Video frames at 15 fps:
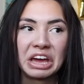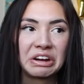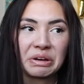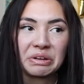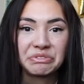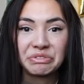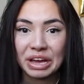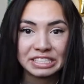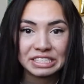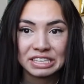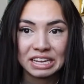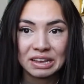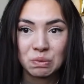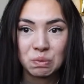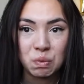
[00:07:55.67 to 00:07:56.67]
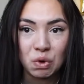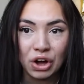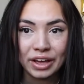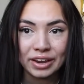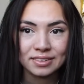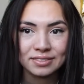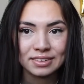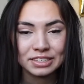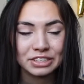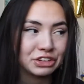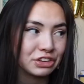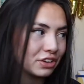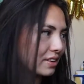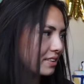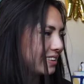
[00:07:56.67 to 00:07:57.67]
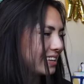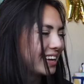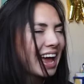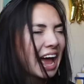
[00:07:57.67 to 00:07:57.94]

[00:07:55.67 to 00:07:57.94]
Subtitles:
I don't know, invest in one good.